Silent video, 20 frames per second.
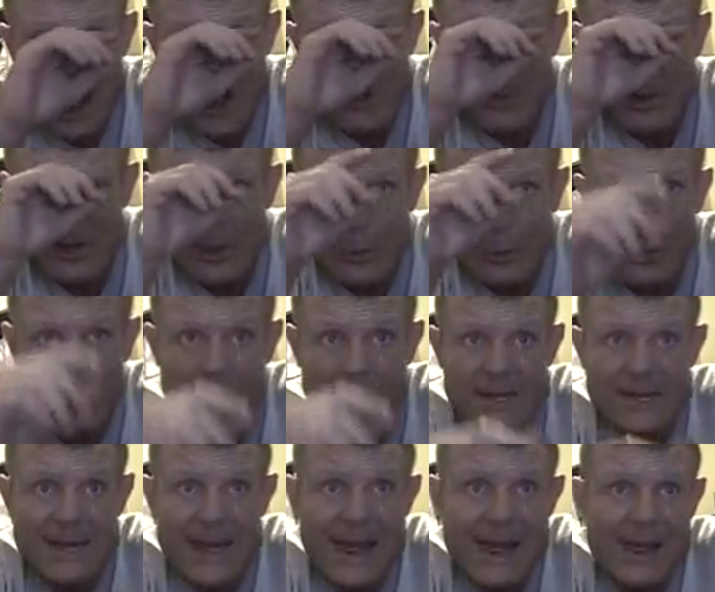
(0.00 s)
I'm going to
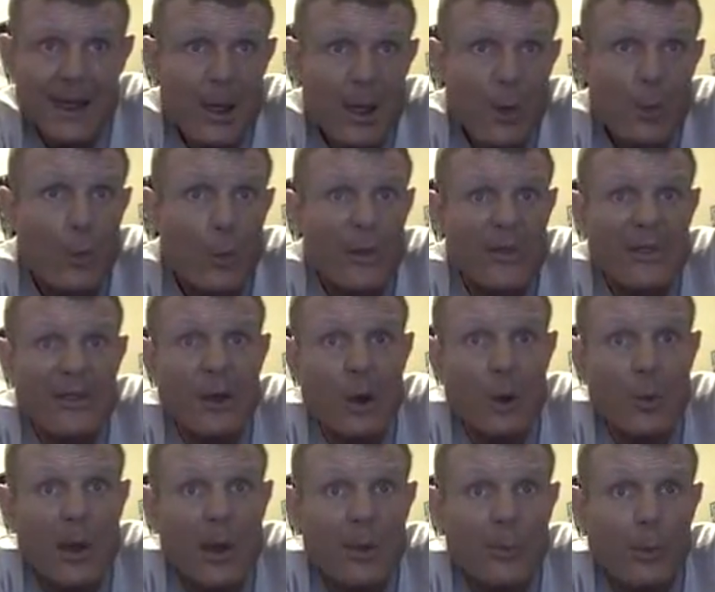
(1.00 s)
one day win the
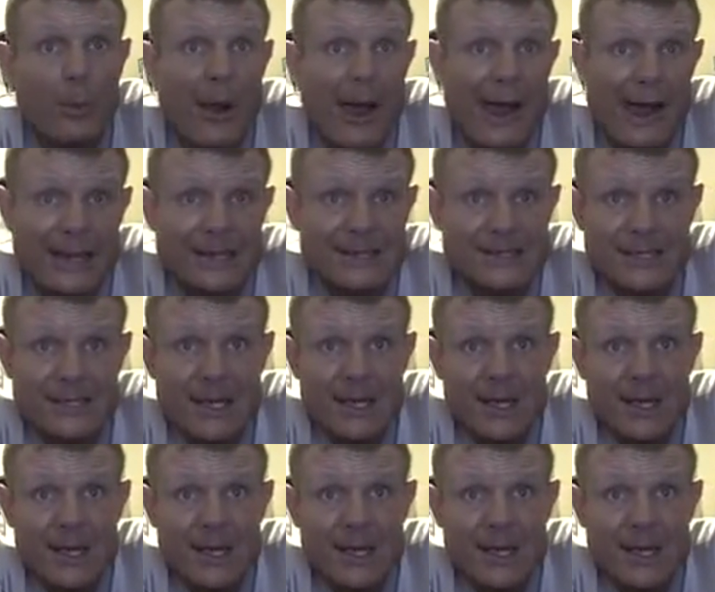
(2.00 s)
Nobel Prize.